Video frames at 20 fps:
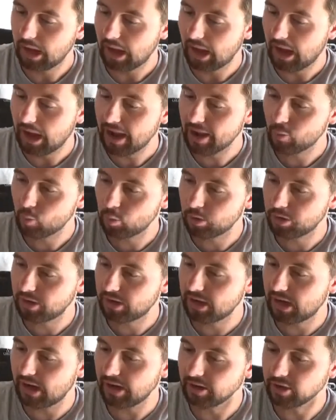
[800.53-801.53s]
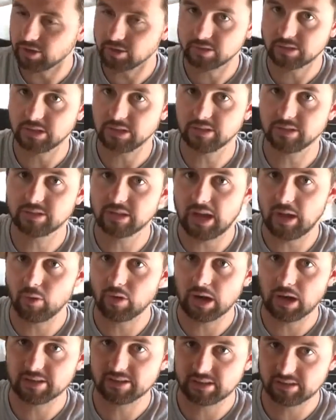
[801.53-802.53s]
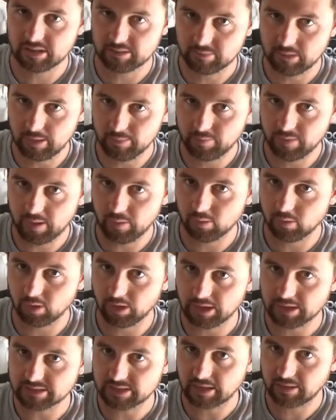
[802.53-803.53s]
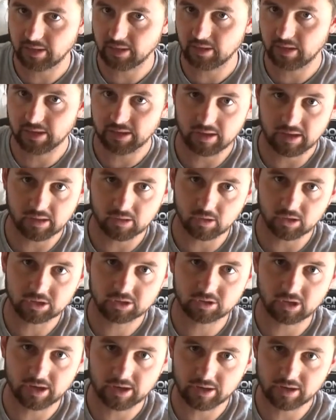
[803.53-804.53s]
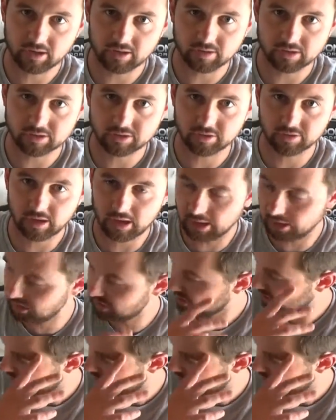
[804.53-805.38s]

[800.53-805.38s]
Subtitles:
I would not use these. I would not set them up. They would look exactly like he looks right here in this garage.